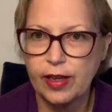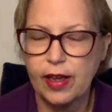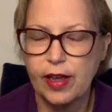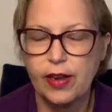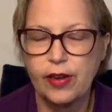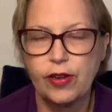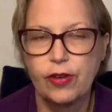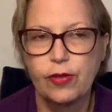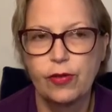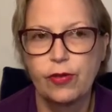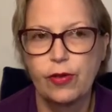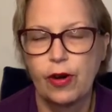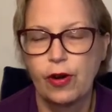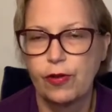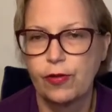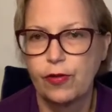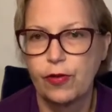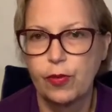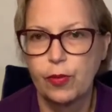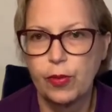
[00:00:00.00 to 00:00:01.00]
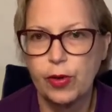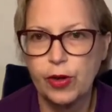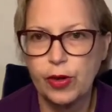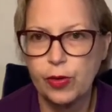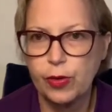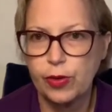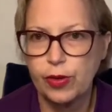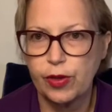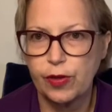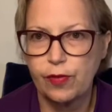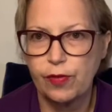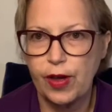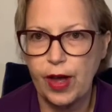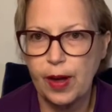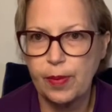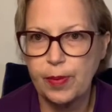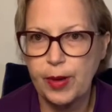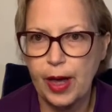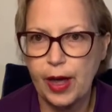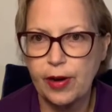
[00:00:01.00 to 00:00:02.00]
and you are familiar with the
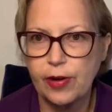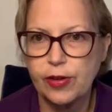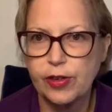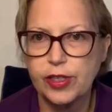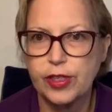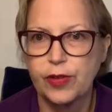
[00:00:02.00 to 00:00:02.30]
fact patterns.